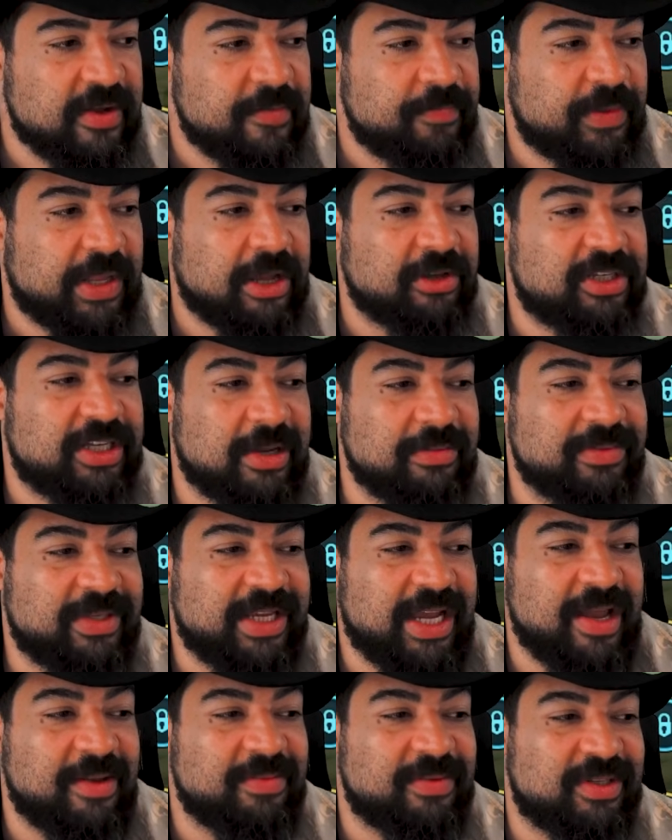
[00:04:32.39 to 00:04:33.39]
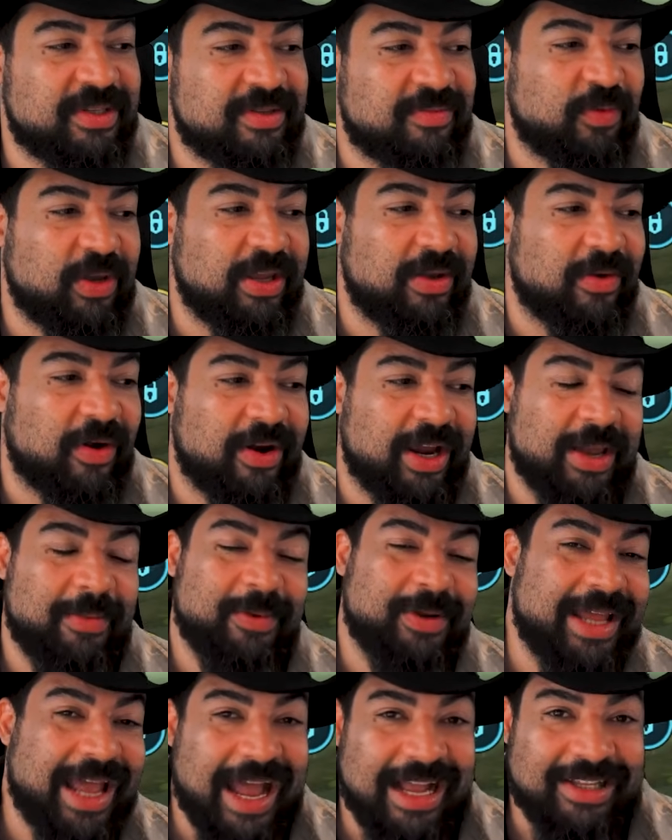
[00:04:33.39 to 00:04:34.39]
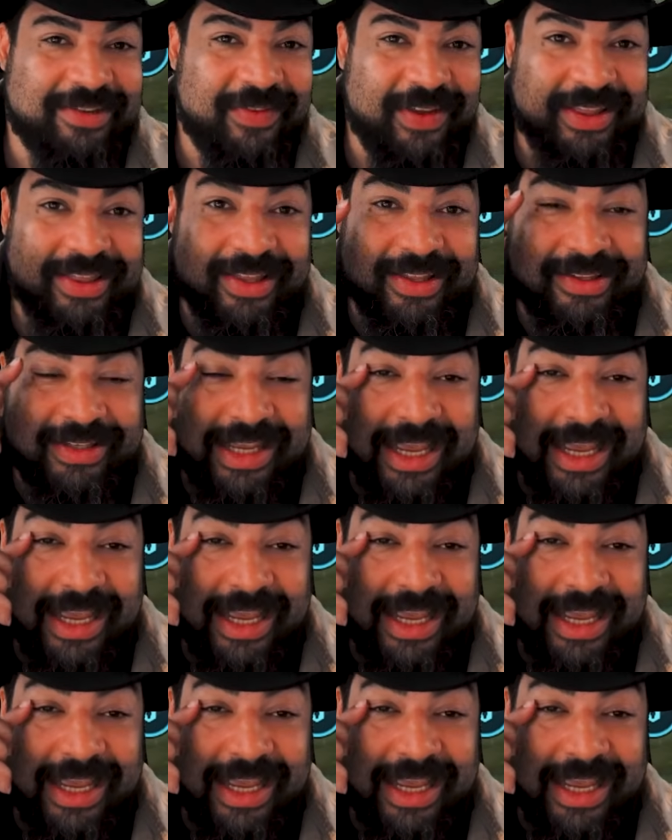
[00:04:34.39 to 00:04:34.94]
Now, sometimes we are able to activate those